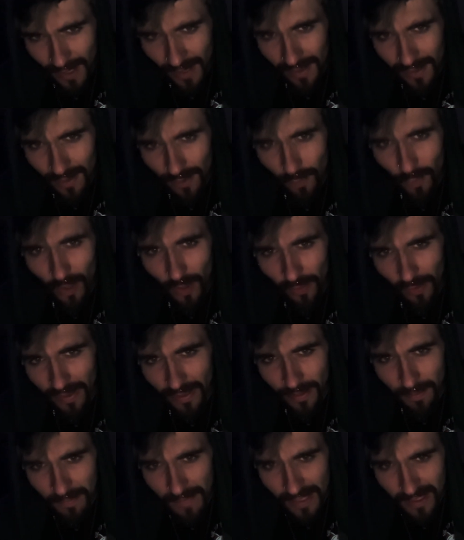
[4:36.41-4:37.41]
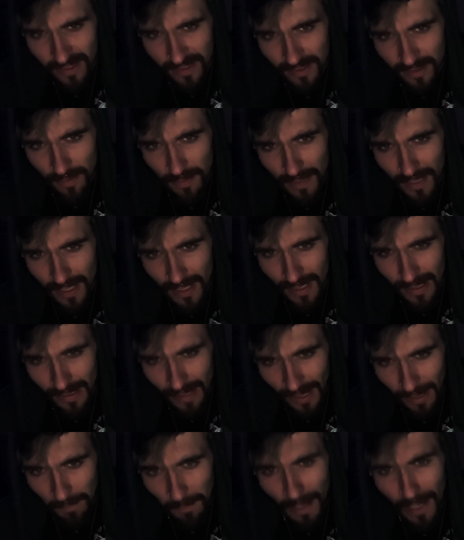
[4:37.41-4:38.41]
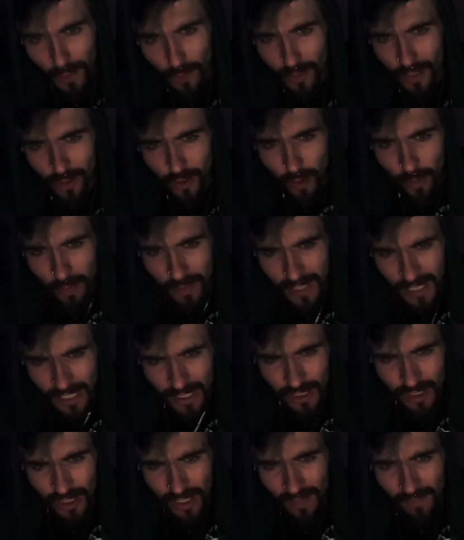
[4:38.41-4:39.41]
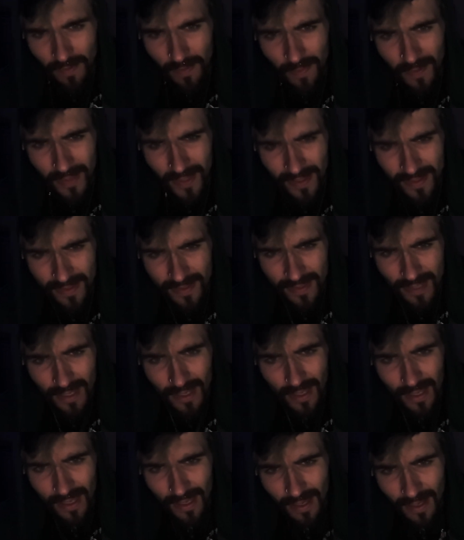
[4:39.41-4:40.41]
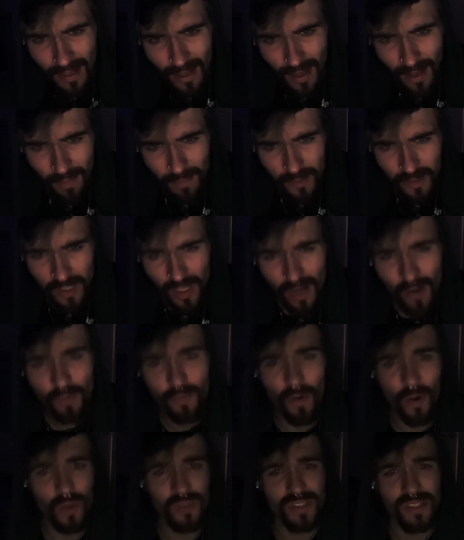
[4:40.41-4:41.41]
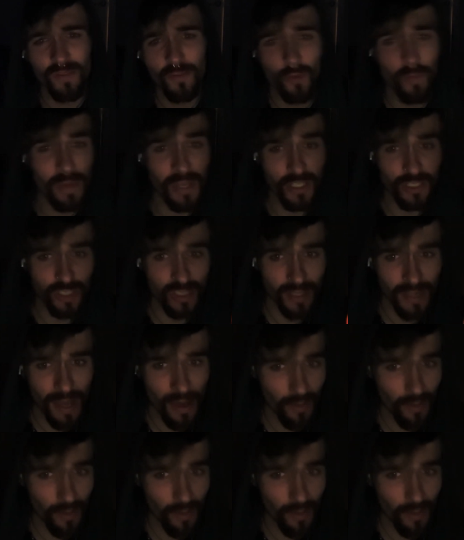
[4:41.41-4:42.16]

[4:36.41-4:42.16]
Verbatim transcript: like what kratom means to me and like my own interpretation of it because um, there's a lot of false information